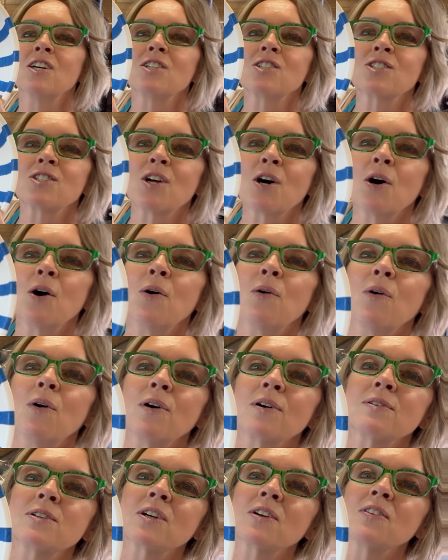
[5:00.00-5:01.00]
So I
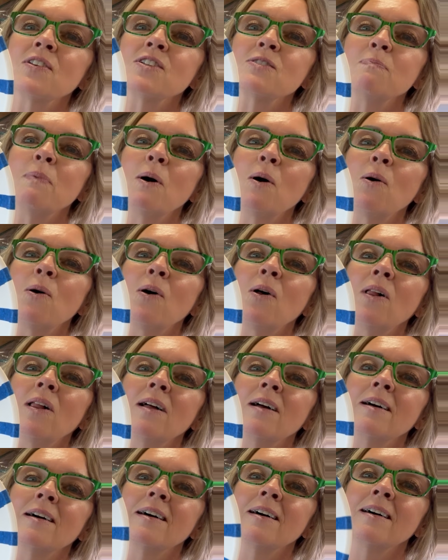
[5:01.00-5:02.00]
took this bowl,
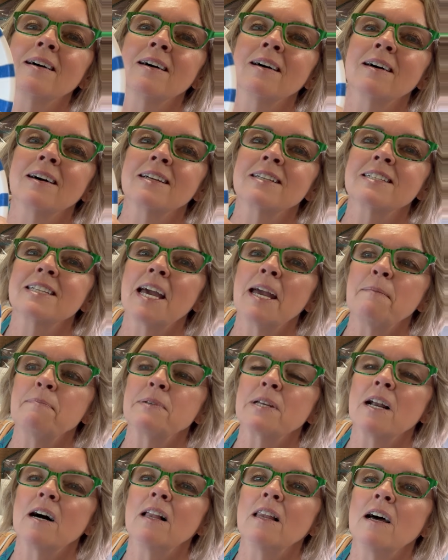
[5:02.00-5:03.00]
taped
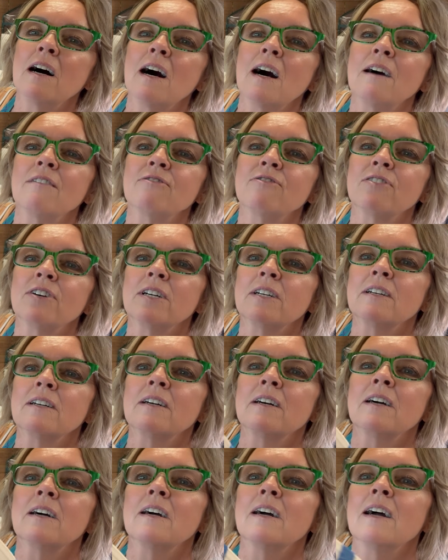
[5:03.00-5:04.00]
it all off,
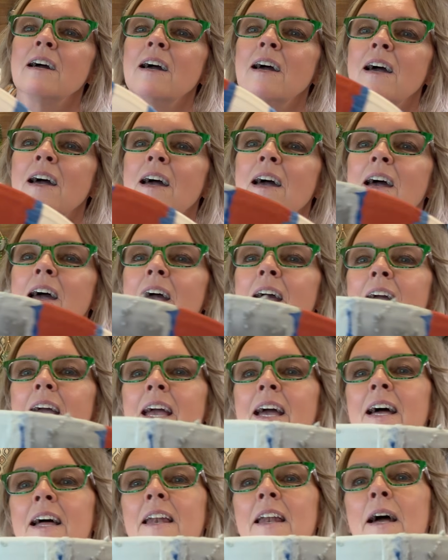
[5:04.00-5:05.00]

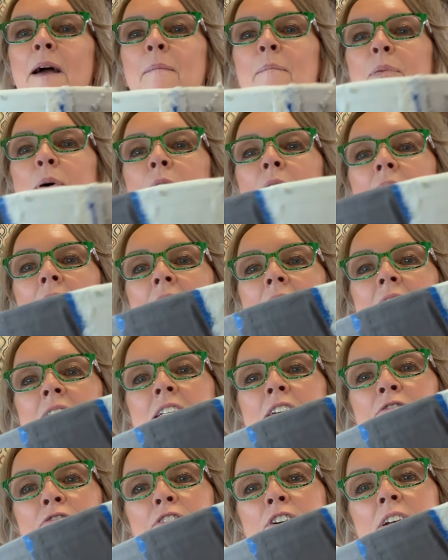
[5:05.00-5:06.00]
and I'm putting
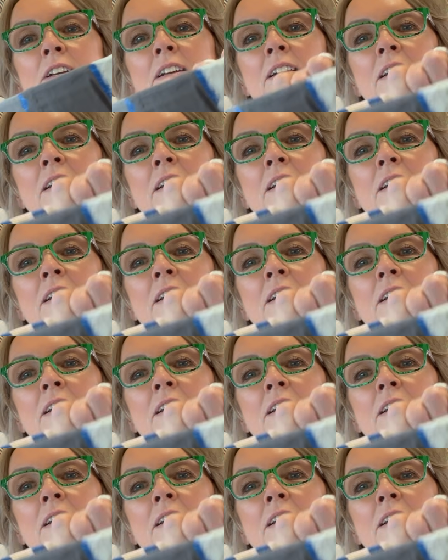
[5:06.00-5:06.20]
different